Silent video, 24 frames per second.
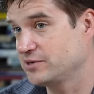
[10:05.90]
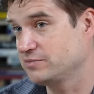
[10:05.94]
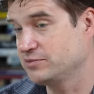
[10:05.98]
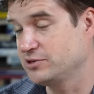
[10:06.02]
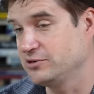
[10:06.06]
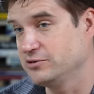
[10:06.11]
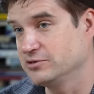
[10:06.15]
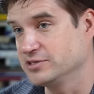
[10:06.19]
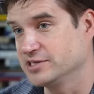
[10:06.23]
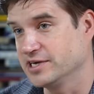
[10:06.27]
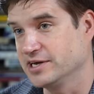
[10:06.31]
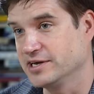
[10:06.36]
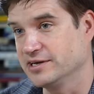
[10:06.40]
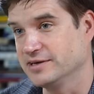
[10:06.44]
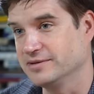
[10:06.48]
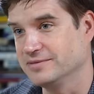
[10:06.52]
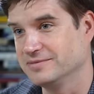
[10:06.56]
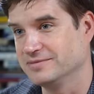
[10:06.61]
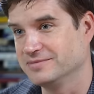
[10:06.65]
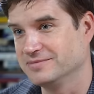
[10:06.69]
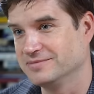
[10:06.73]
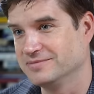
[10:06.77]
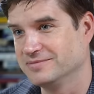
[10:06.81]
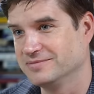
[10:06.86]
Tuesday
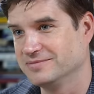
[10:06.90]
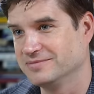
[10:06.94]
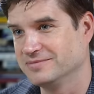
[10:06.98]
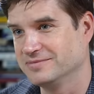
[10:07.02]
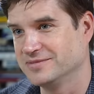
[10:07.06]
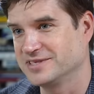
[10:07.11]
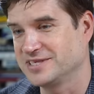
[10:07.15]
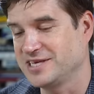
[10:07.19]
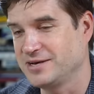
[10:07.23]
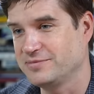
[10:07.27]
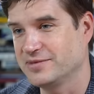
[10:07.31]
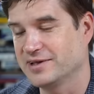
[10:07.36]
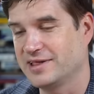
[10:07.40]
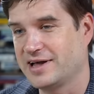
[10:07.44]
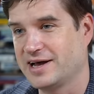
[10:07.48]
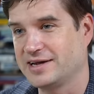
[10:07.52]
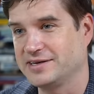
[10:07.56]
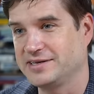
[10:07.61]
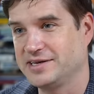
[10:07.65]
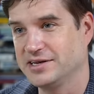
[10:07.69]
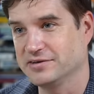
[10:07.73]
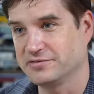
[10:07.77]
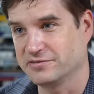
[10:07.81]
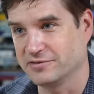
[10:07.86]
seem a
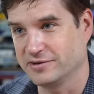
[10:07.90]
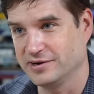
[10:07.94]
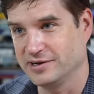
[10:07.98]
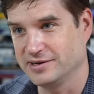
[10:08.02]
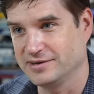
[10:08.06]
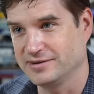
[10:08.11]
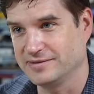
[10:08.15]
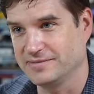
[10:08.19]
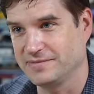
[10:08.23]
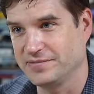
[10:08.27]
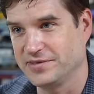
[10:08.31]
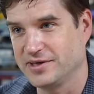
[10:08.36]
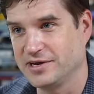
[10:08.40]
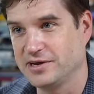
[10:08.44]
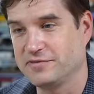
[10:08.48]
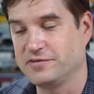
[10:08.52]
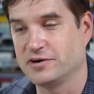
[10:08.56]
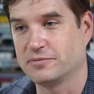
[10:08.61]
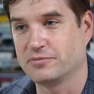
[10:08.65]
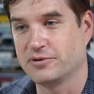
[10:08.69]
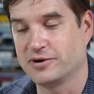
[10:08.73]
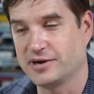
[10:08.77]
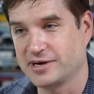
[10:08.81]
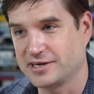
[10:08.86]
lot different yeah. than if
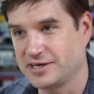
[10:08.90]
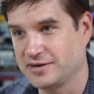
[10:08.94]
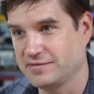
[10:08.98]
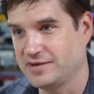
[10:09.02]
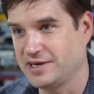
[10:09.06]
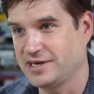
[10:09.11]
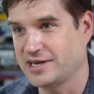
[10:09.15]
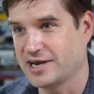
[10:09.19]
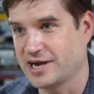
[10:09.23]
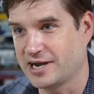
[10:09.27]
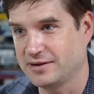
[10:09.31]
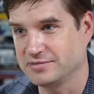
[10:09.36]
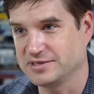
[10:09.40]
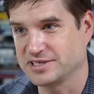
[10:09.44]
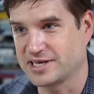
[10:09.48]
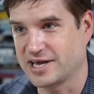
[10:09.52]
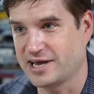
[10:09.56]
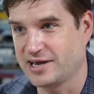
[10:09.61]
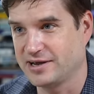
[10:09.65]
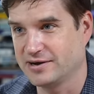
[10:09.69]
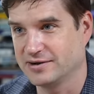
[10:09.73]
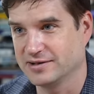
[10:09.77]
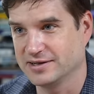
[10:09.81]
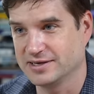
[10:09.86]
your productivity time
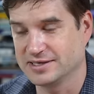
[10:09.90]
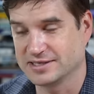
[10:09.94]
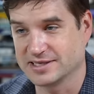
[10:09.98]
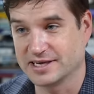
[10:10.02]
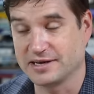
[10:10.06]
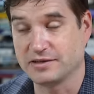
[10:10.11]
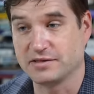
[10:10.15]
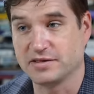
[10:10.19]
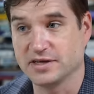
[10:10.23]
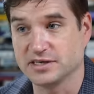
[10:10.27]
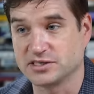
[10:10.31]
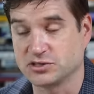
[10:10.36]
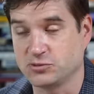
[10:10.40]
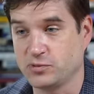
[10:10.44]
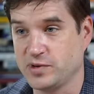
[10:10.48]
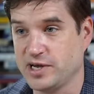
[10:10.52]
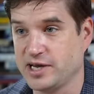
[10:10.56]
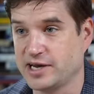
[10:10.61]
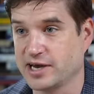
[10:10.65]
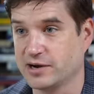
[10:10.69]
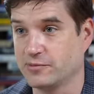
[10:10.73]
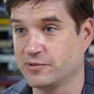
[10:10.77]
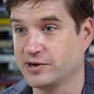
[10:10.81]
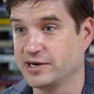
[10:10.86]
scale is like this
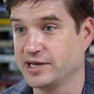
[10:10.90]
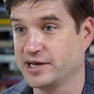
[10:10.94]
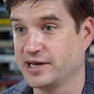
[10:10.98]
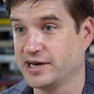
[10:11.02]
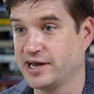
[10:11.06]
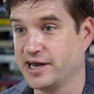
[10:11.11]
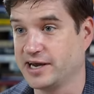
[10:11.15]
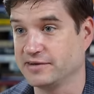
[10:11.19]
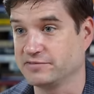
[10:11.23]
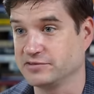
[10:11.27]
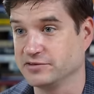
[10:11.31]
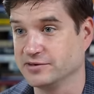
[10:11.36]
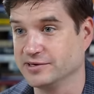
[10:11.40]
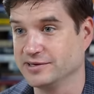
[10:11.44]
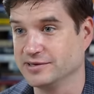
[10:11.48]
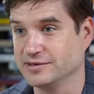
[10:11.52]
week I want to get after it.